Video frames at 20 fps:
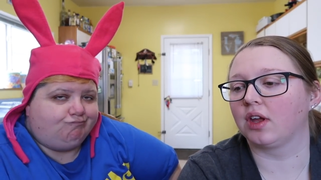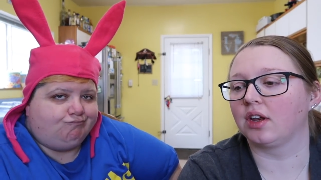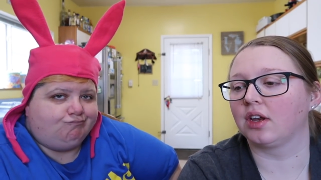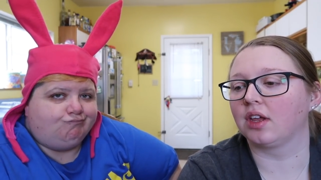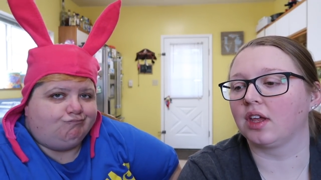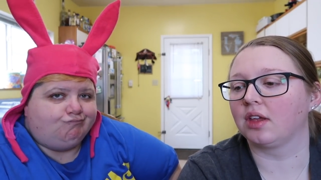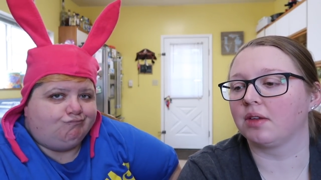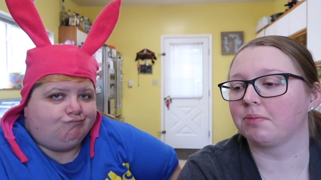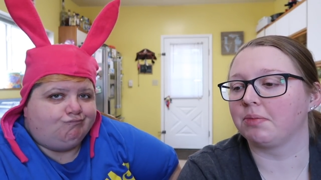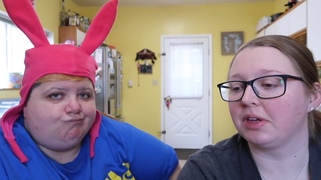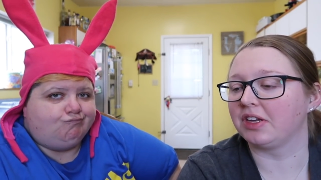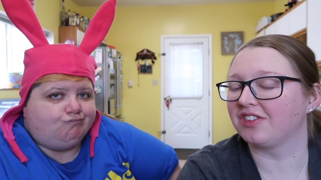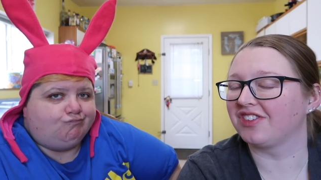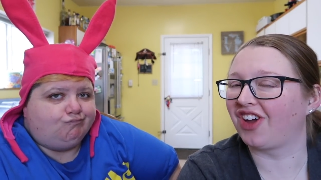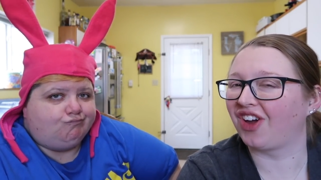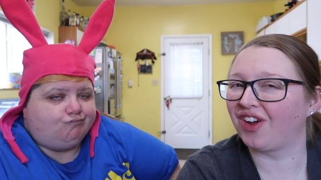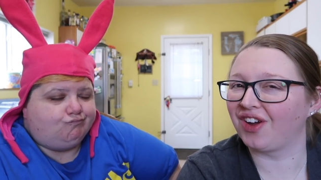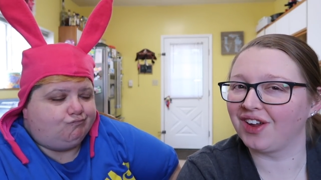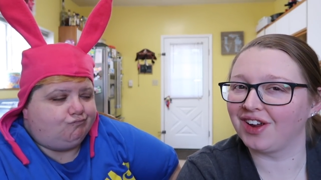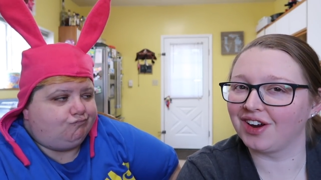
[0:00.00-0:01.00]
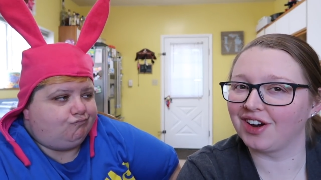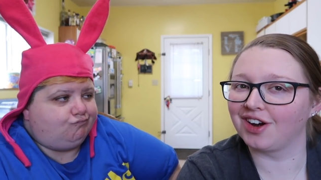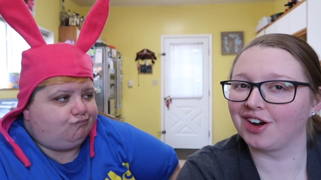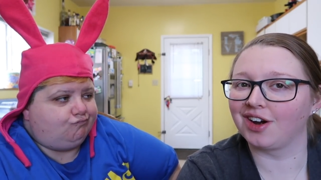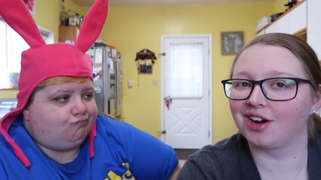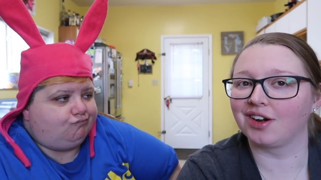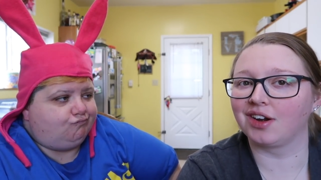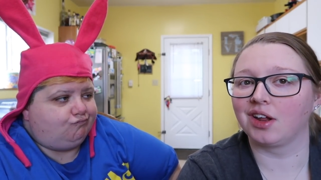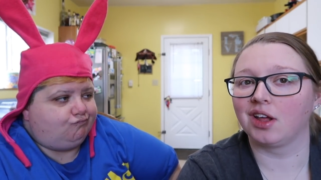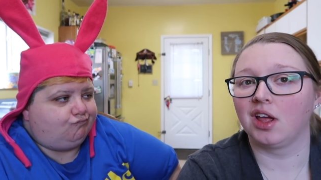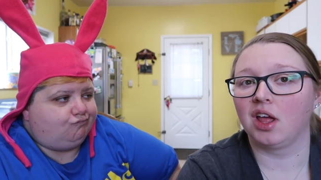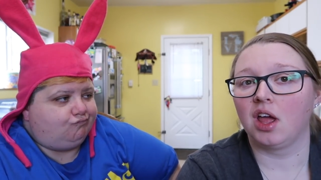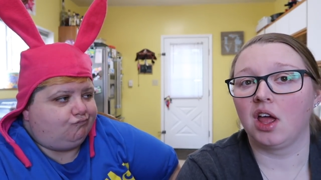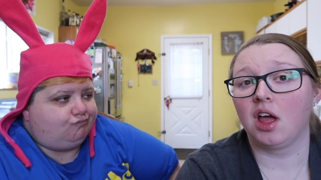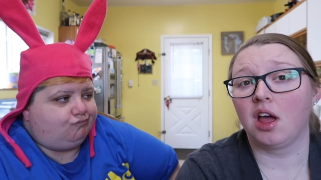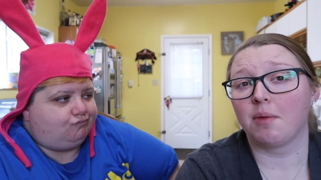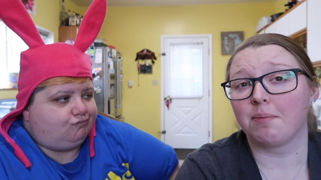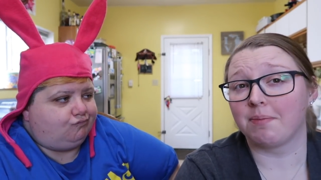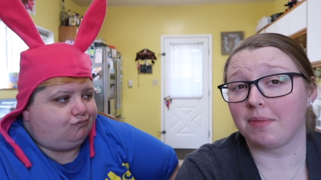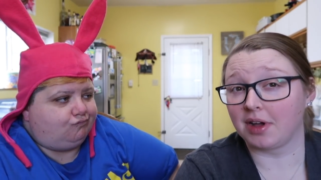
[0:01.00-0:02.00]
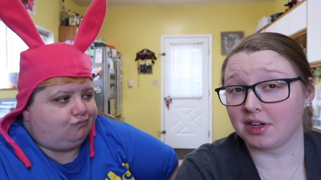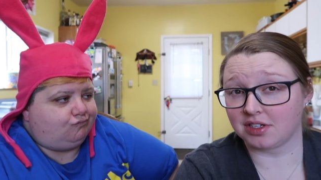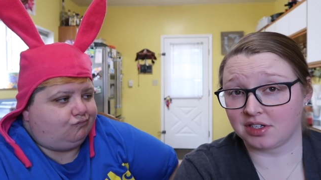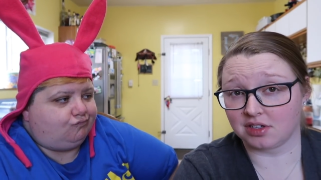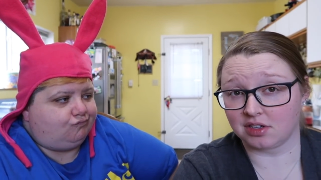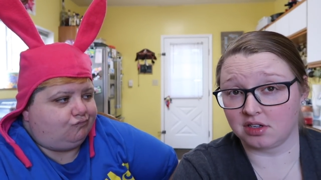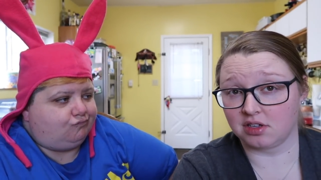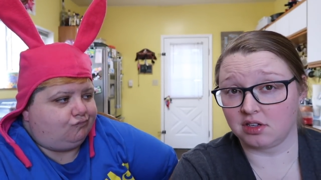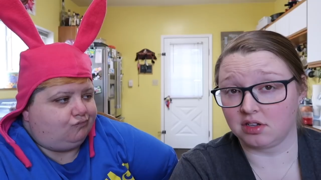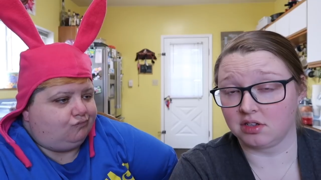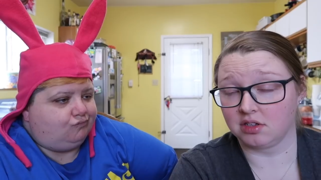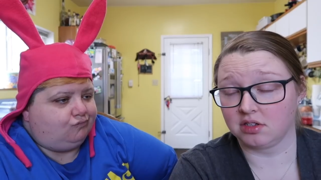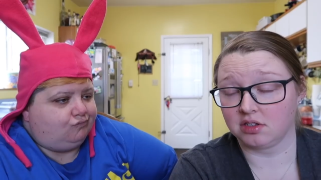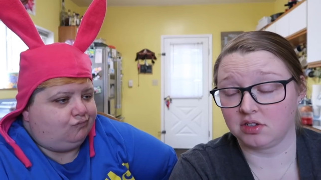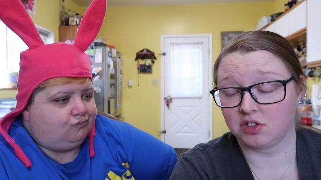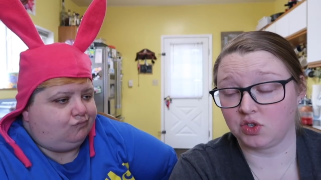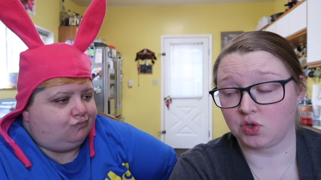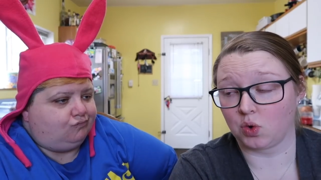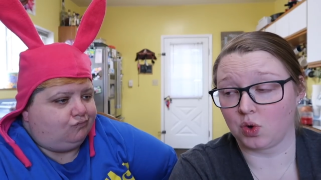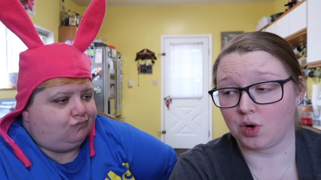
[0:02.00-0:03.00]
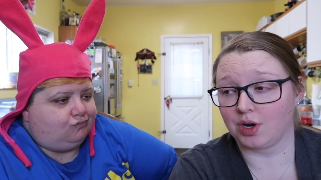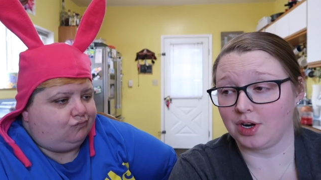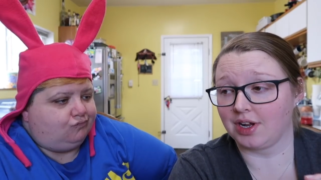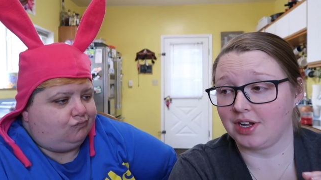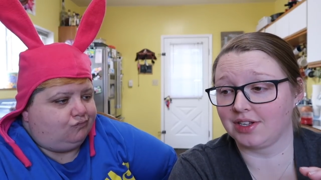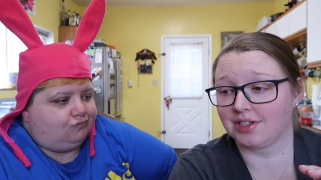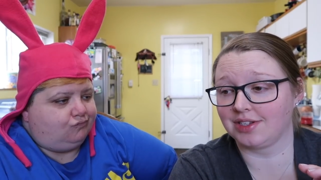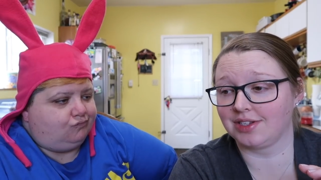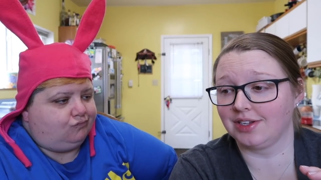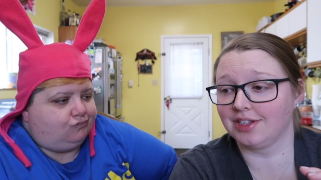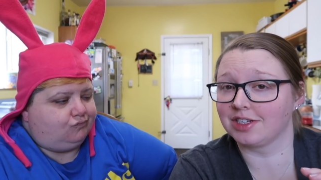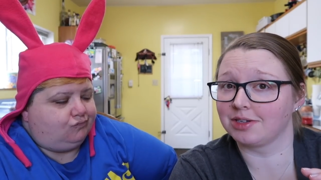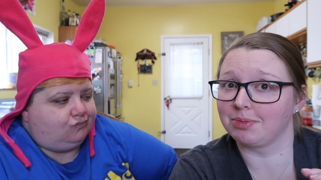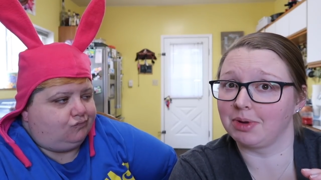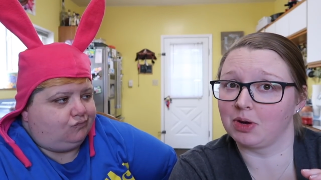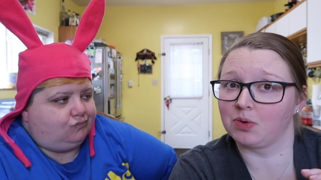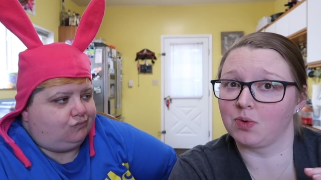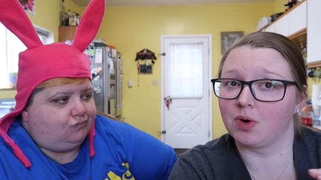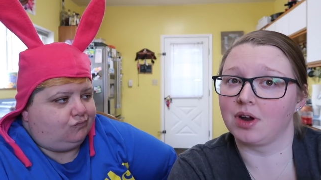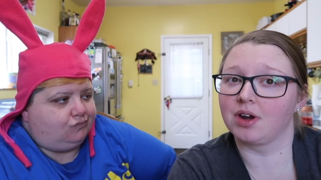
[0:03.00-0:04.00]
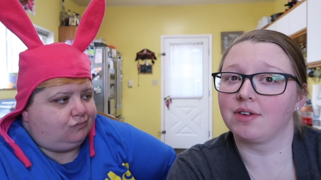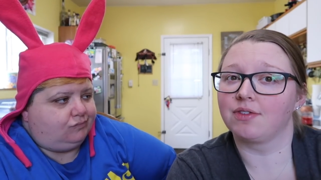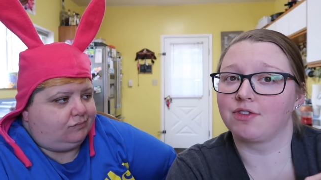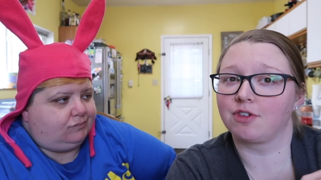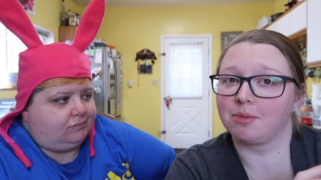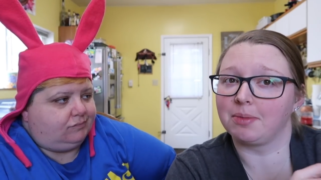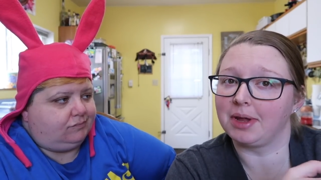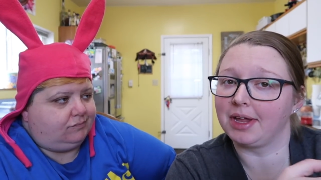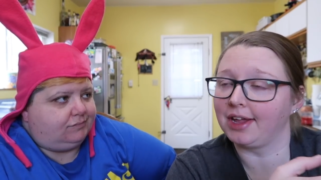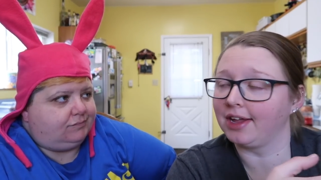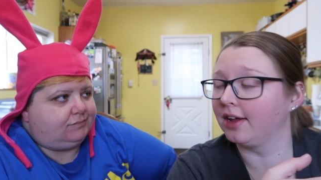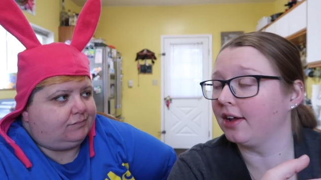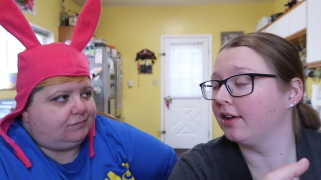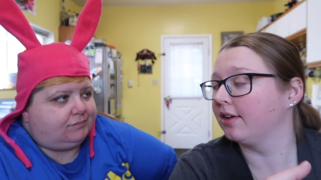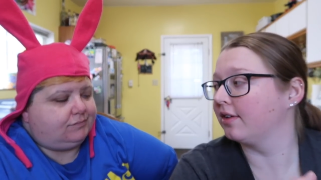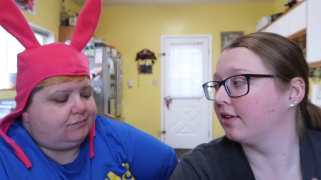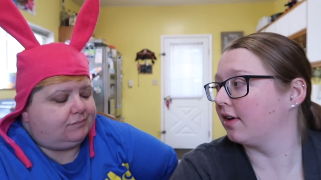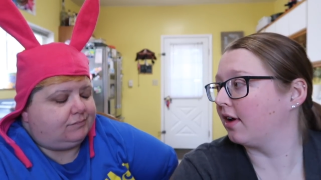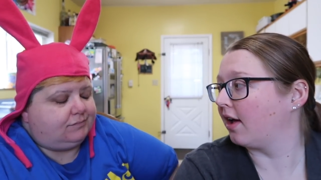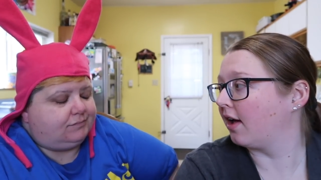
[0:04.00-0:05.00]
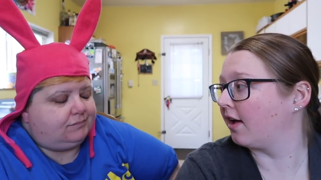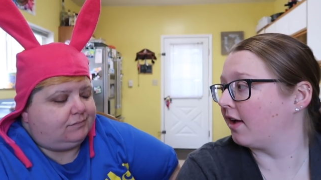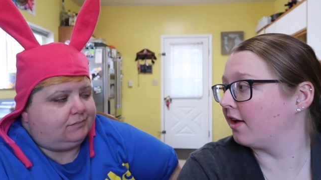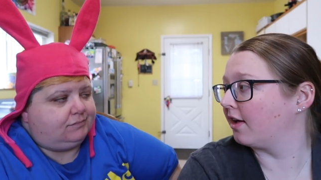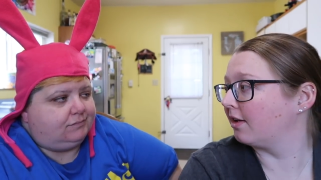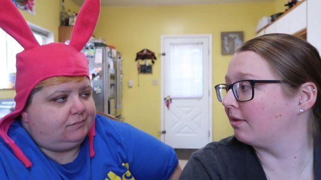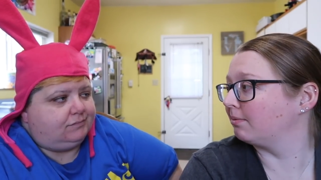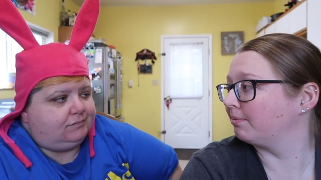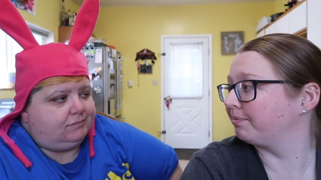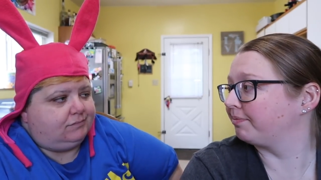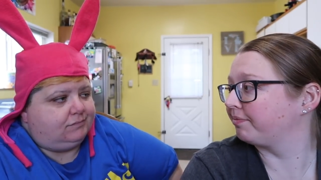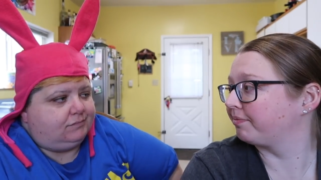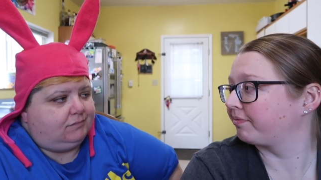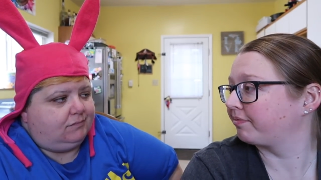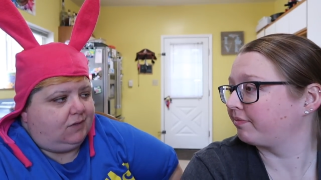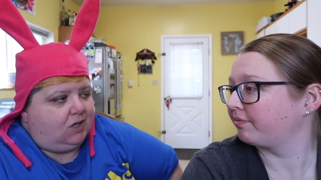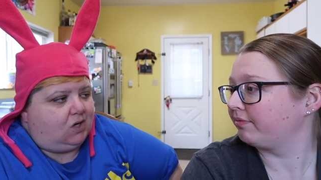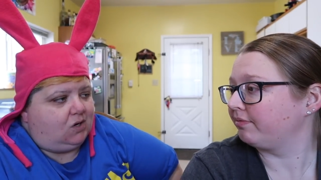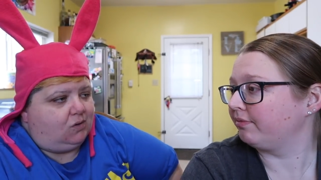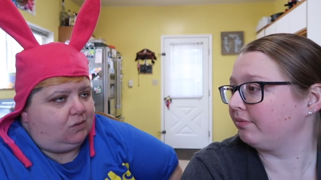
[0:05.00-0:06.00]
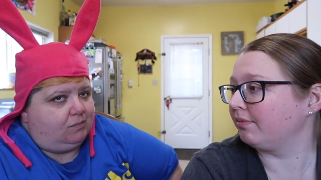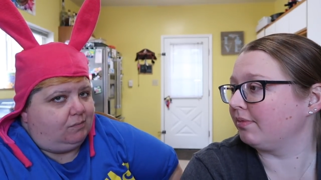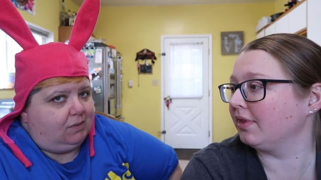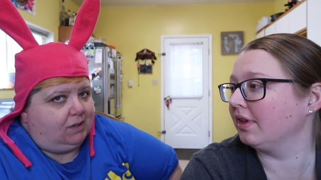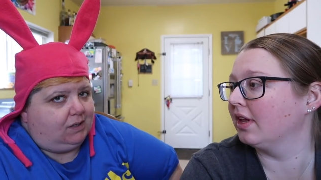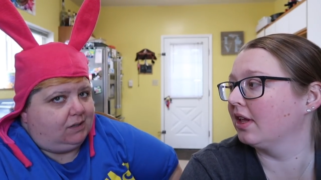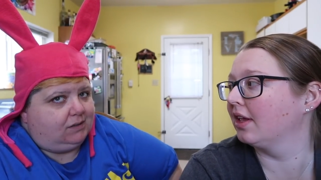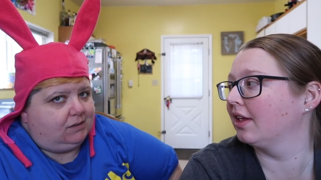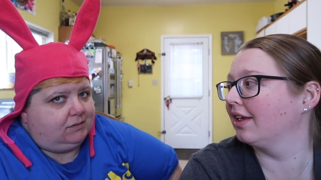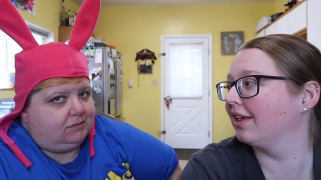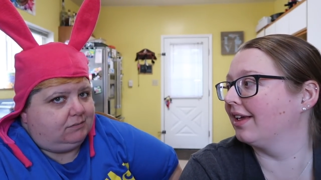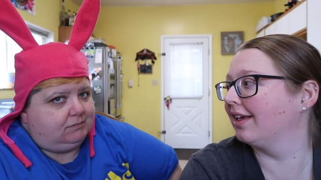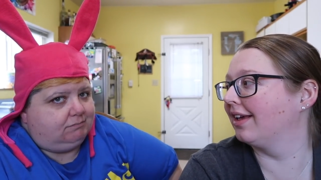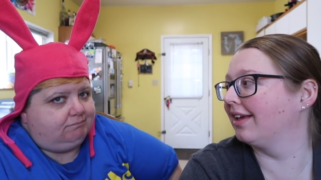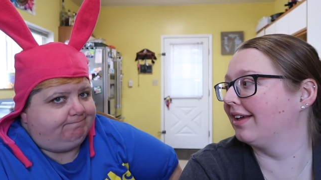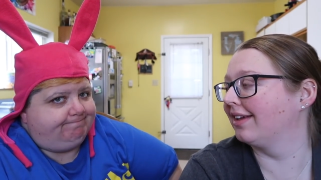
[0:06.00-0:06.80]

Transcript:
Speaker 1: can be tired. Muscle soreness is a big one for me. Um,
Speaker 2: Code brown.